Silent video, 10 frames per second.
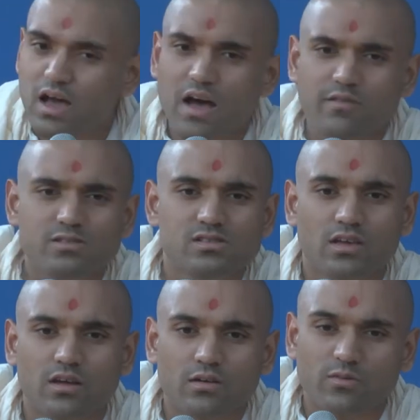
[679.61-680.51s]
Obviously,
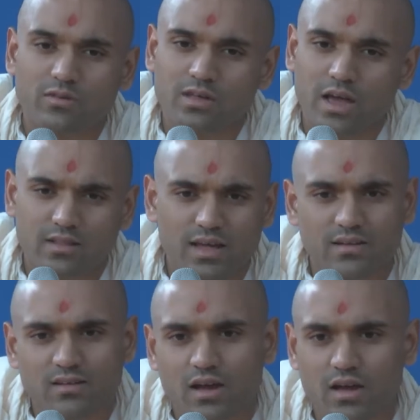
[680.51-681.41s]
Gadvi at
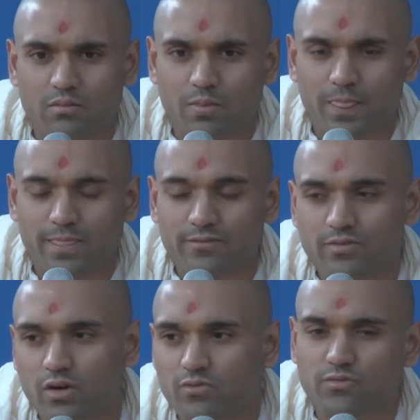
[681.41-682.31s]
that time
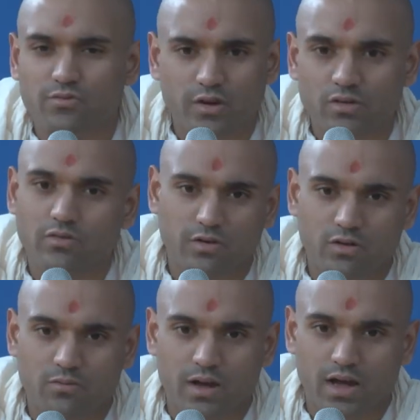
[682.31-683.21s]
felt very,
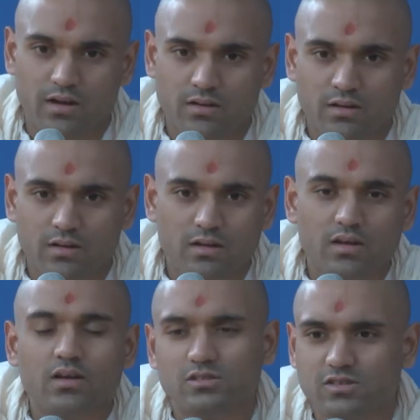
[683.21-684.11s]
very bad.
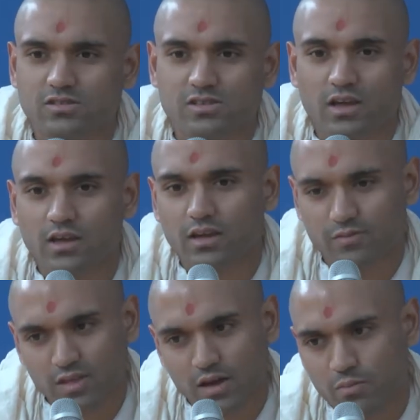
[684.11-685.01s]
Just like
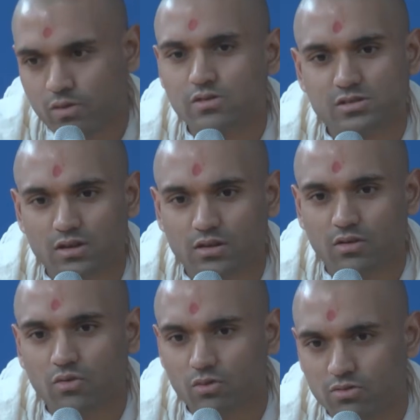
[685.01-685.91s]
if that person
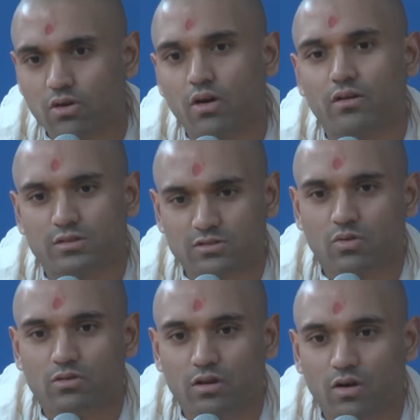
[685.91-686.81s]
who you thought
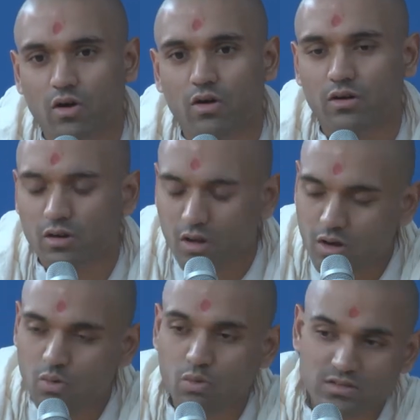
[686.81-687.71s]
stole the car
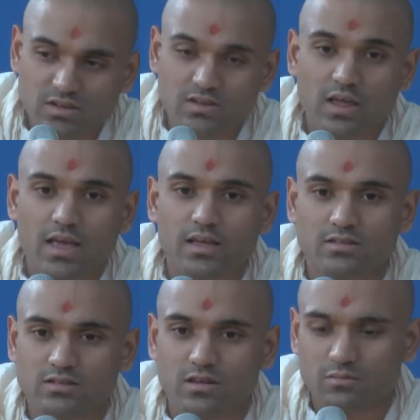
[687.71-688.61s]
was to take his